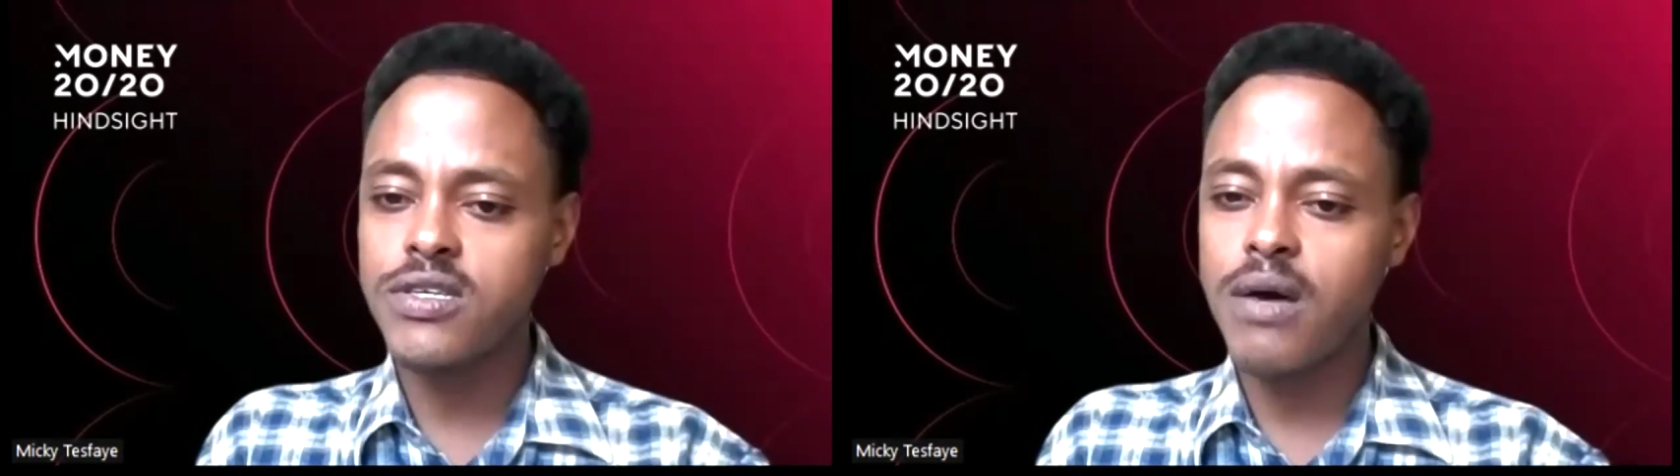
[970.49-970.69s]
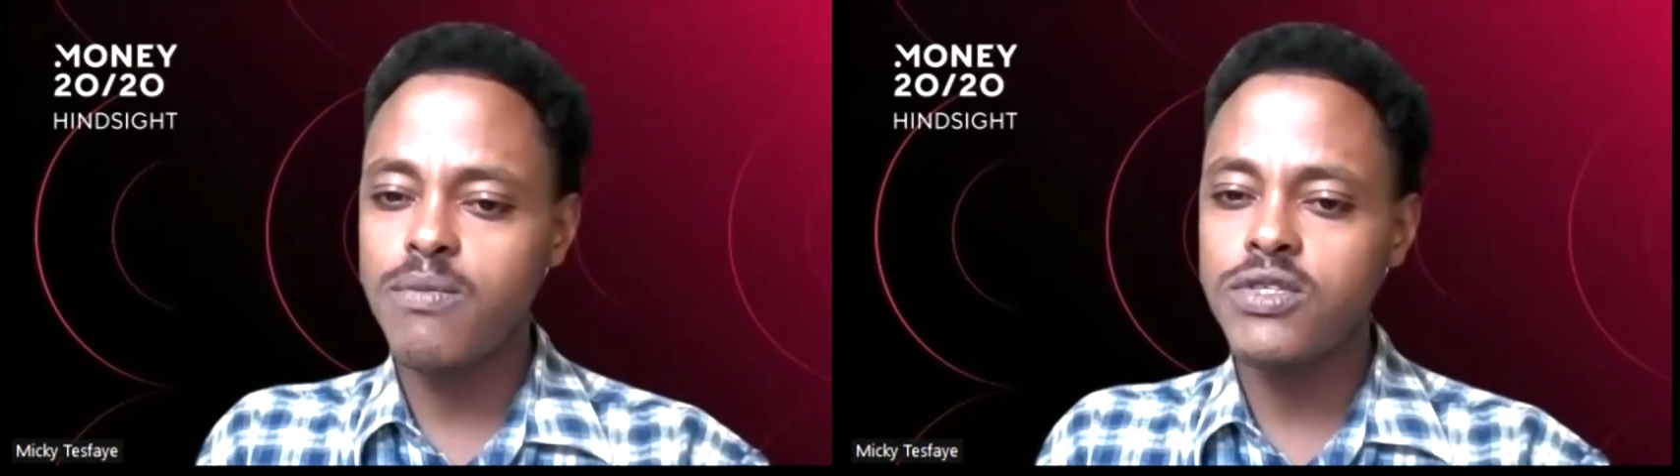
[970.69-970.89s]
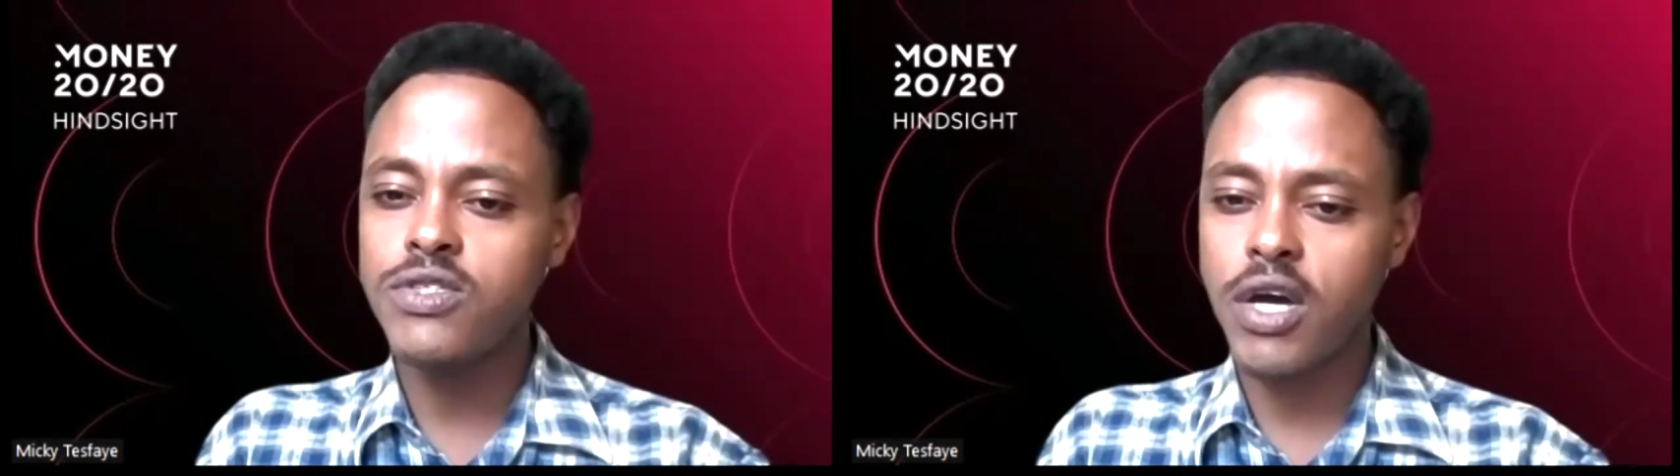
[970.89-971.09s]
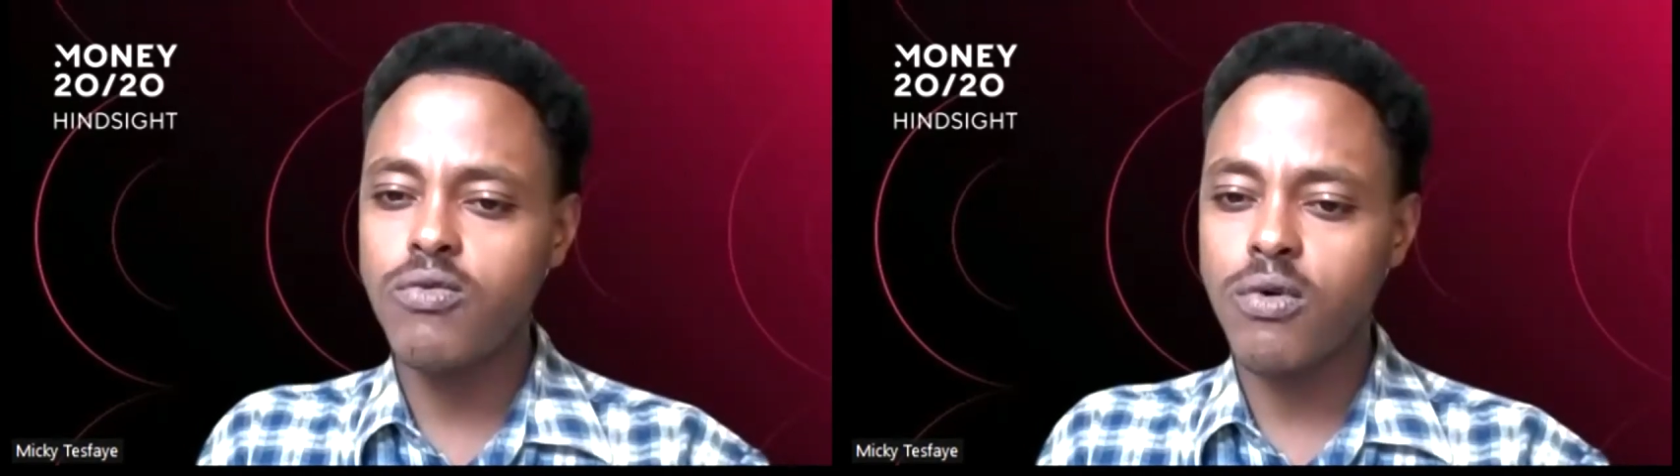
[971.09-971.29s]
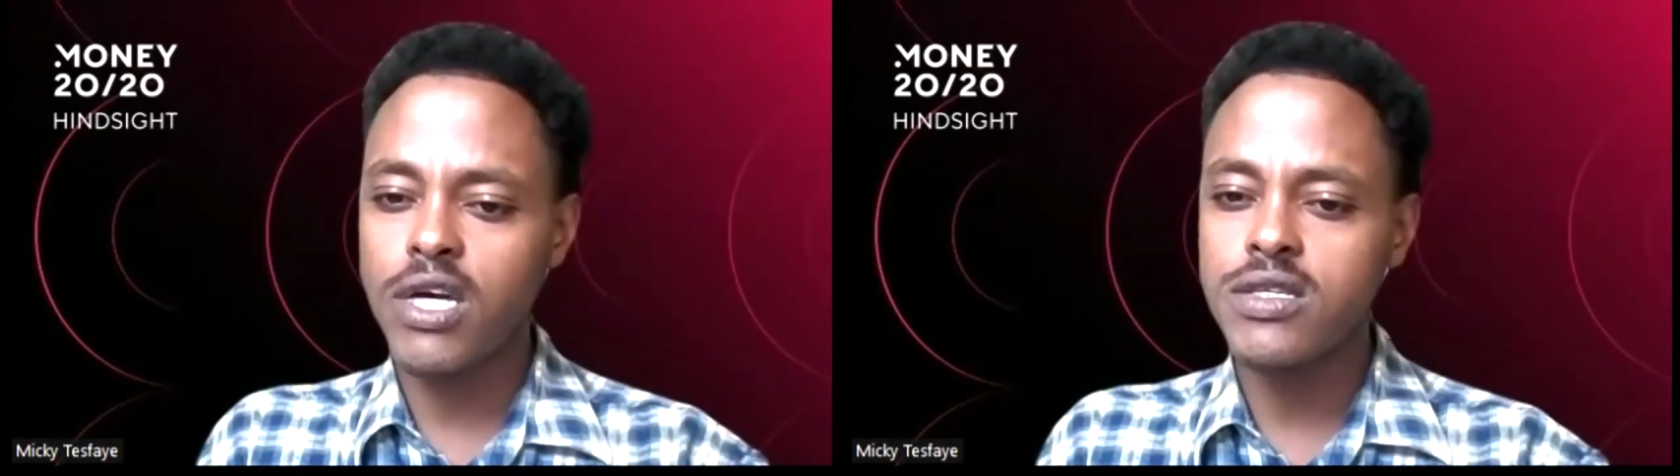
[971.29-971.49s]
in term in
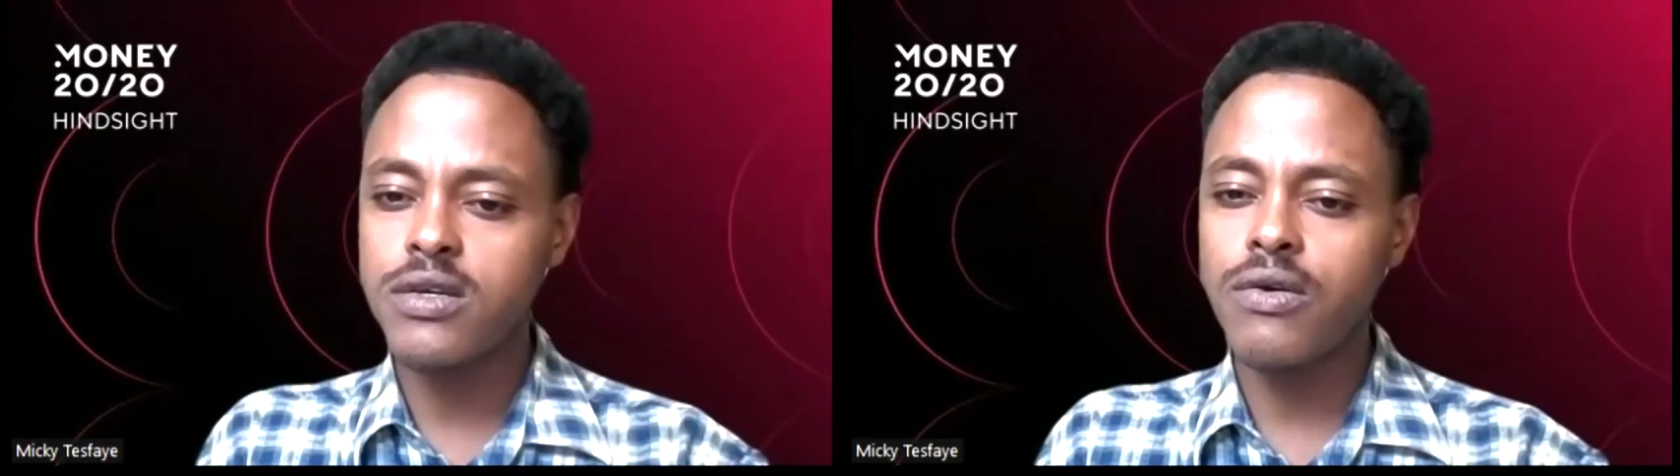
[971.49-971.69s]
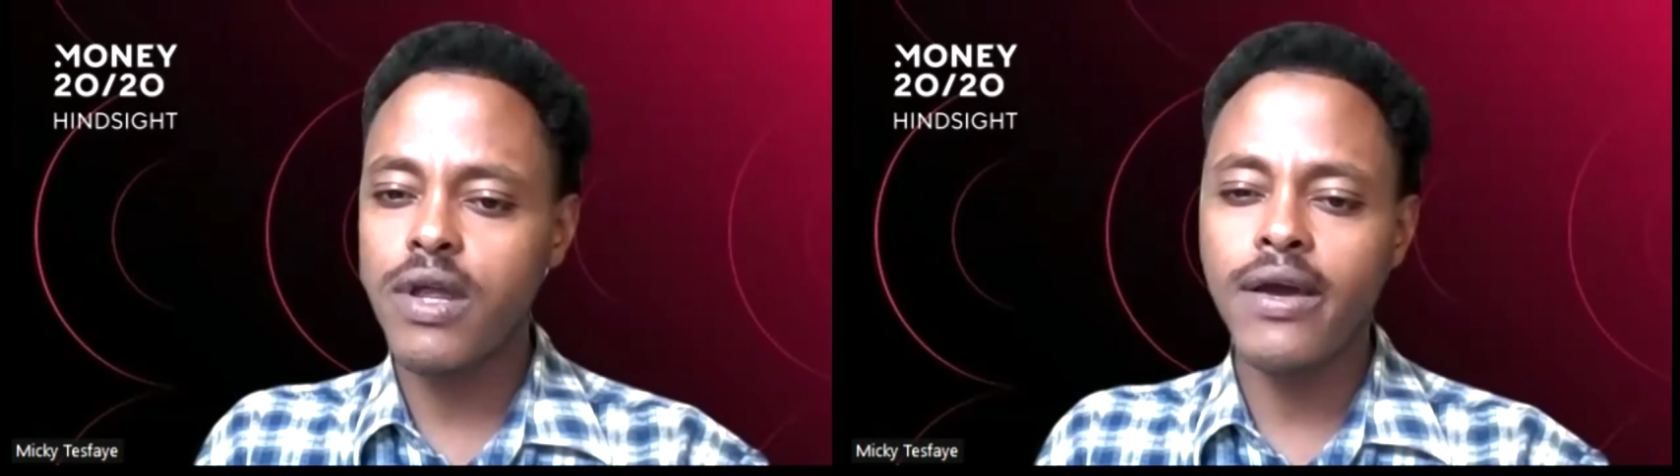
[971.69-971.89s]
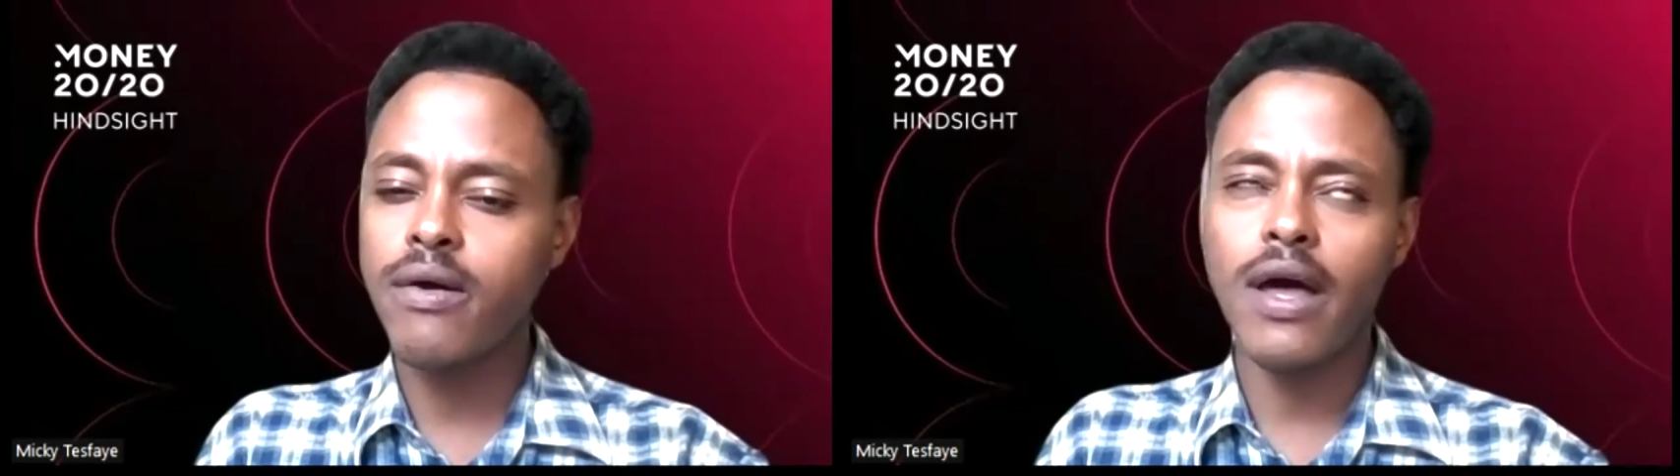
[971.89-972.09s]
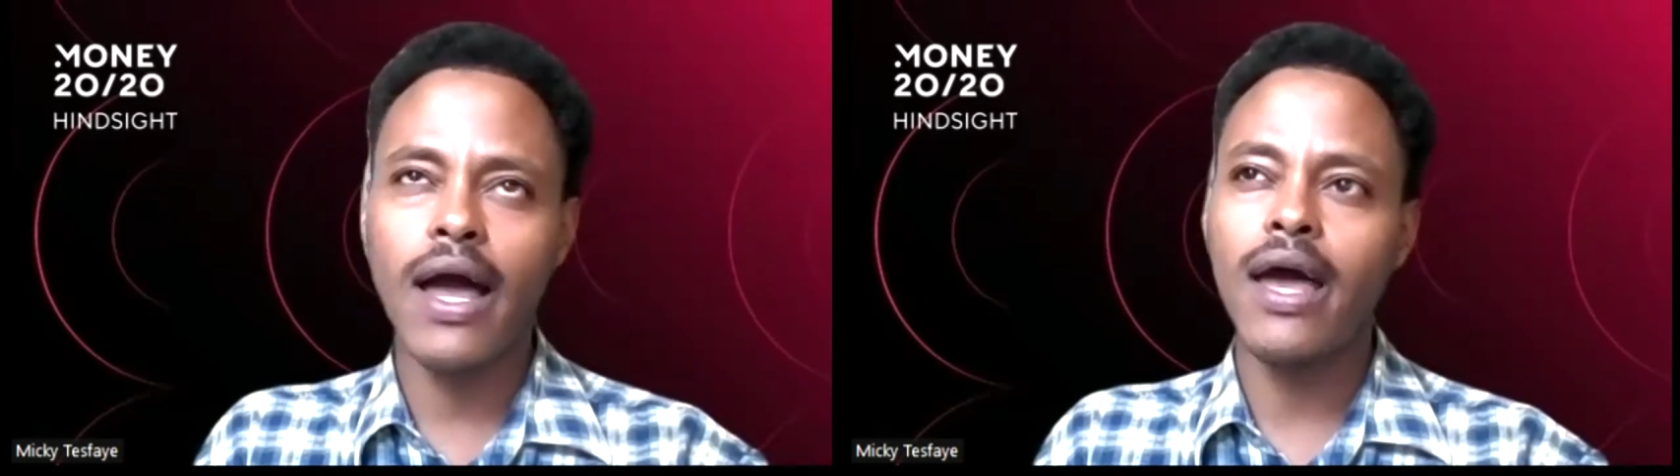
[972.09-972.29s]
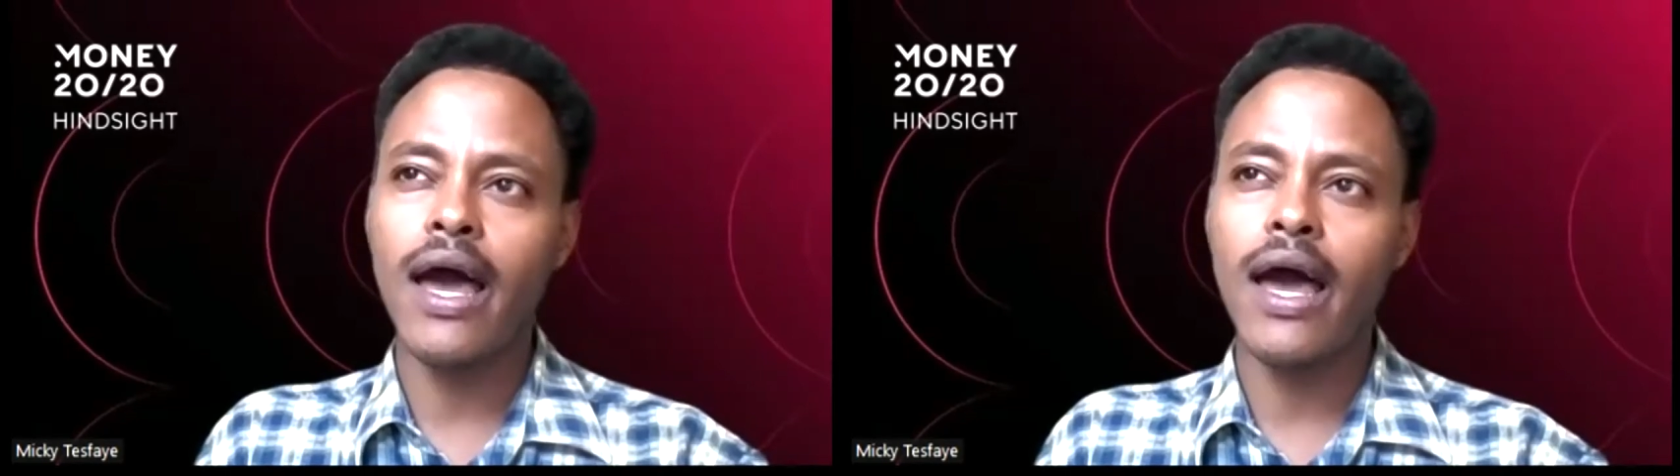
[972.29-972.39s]
general because you know like I,